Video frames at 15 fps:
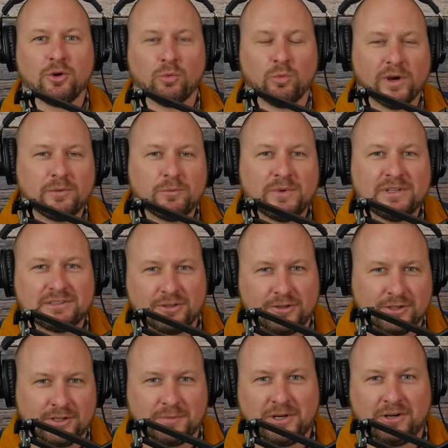when we
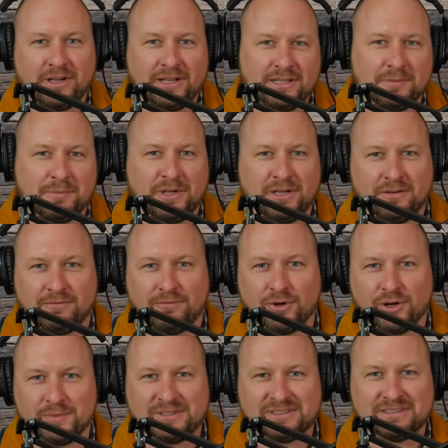talk about independent
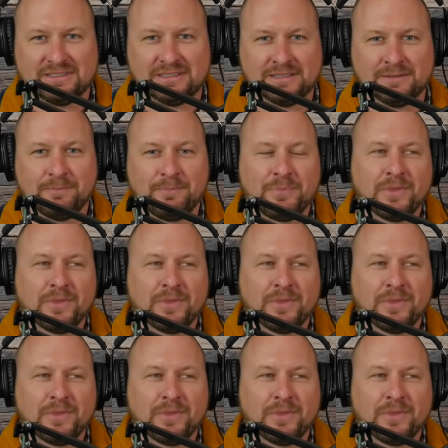pharmacy,